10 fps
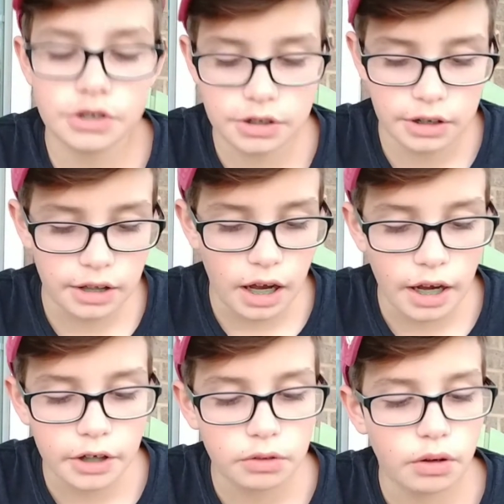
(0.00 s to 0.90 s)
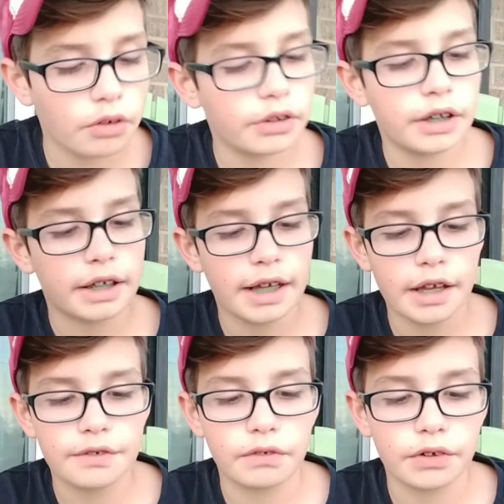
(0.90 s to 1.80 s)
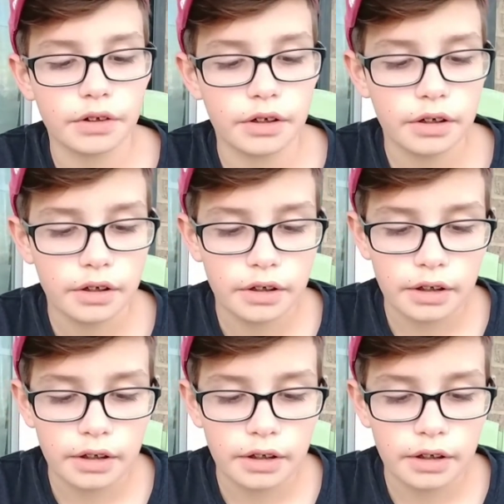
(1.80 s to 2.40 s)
just higher quality, it casts further,